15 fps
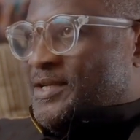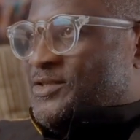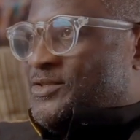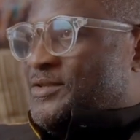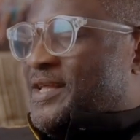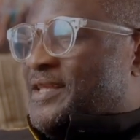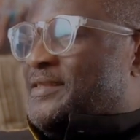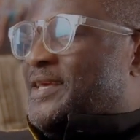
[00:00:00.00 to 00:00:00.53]

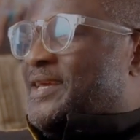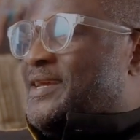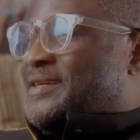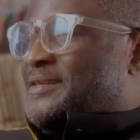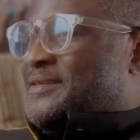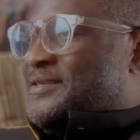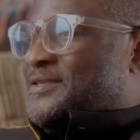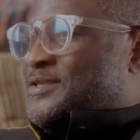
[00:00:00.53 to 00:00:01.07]
so that they
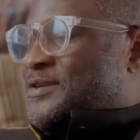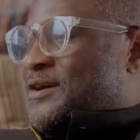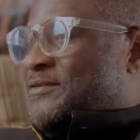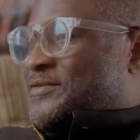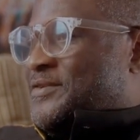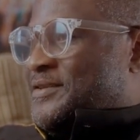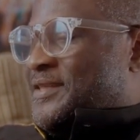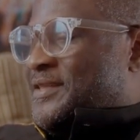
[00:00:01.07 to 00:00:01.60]
can
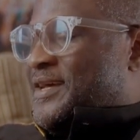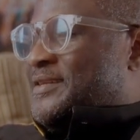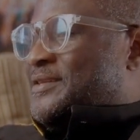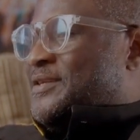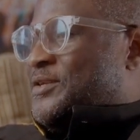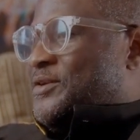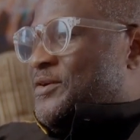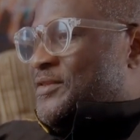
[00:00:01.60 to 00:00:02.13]
discover that,
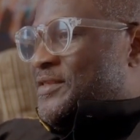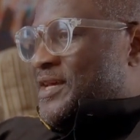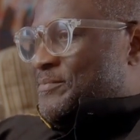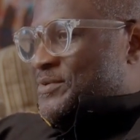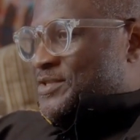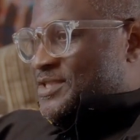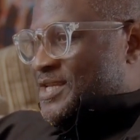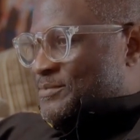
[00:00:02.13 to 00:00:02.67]
their
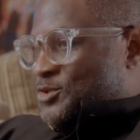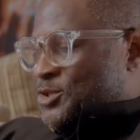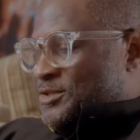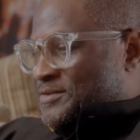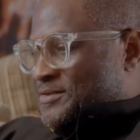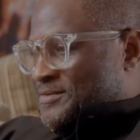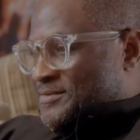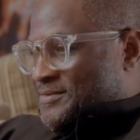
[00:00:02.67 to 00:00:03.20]

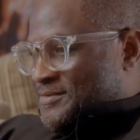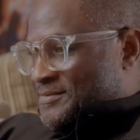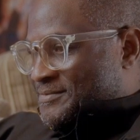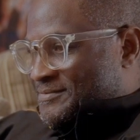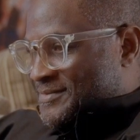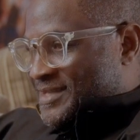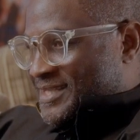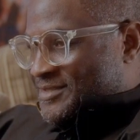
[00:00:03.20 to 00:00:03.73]
perception,
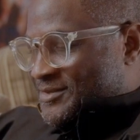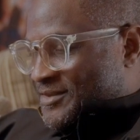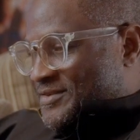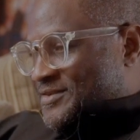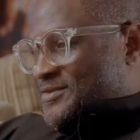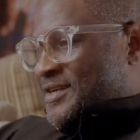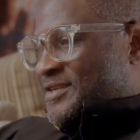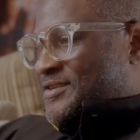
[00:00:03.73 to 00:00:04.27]
there's another
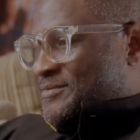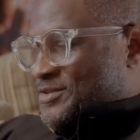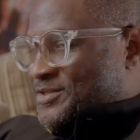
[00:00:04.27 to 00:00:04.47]
side to the